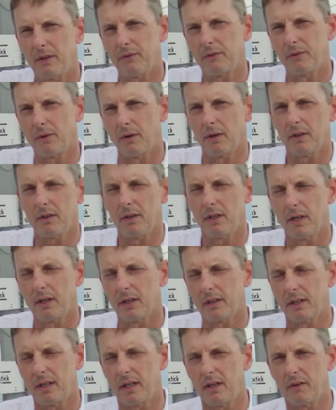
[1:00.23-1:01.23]
Historically,
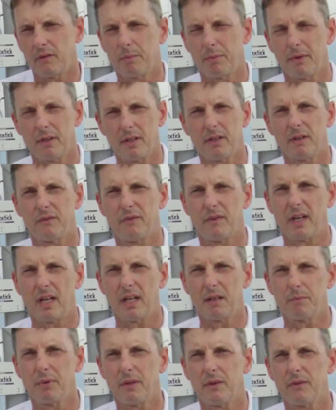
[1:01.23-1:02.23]
Harken hasn't been in the
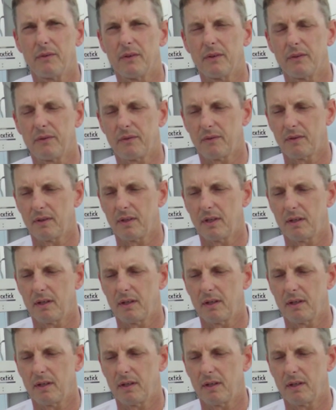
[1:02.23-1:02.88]
Vang business.